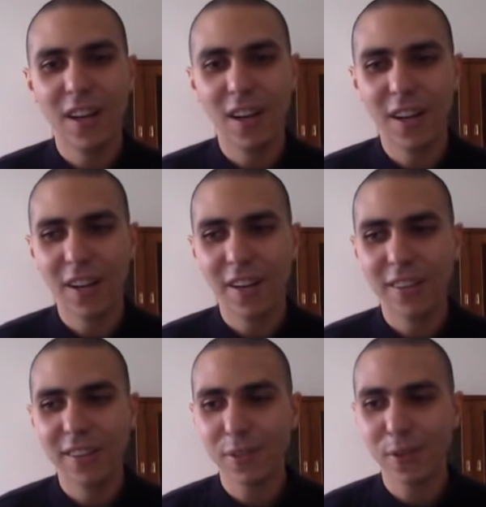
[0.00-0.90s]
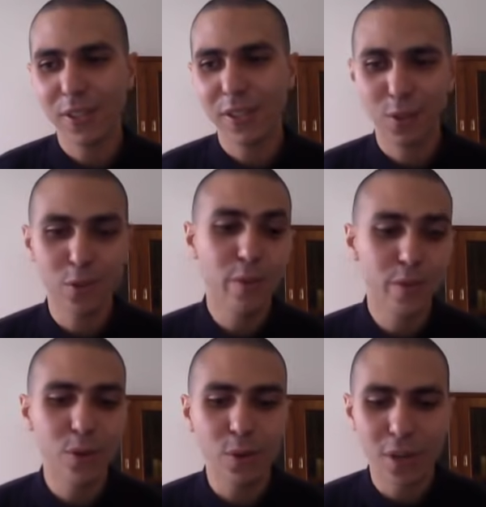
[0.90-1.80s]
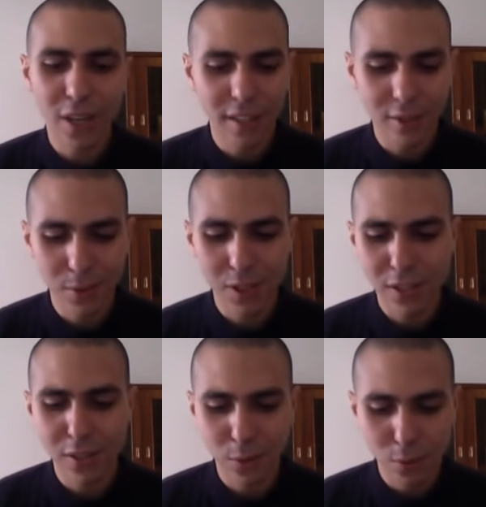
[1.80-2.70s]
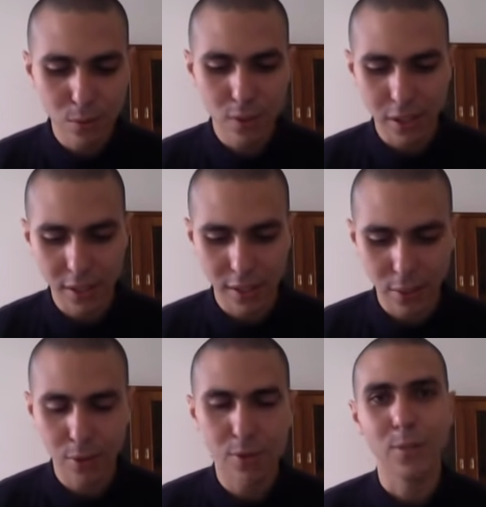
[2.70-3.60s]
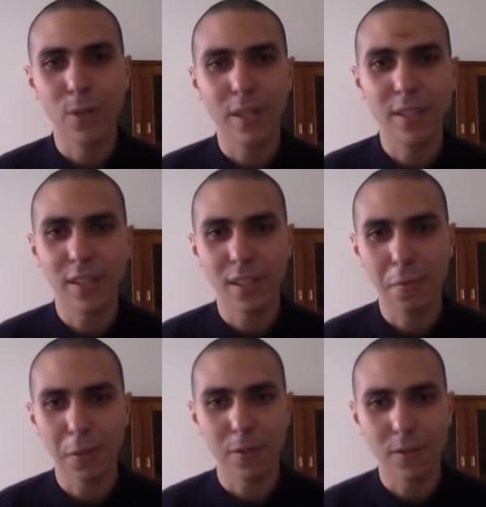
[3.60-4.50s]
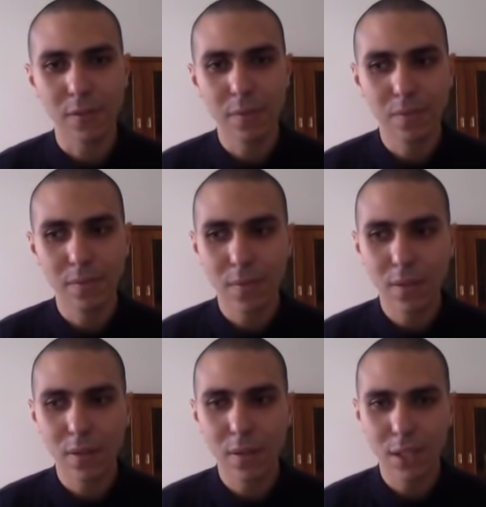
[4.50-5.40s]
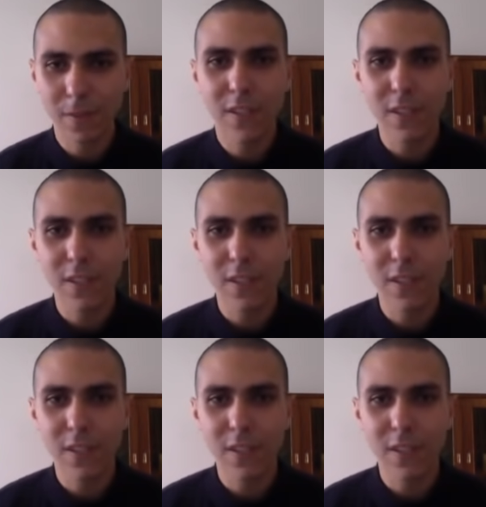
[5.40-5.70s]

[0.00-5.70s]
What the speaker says: So they knew before, and when they knew, like I couldn't do anything about it, given the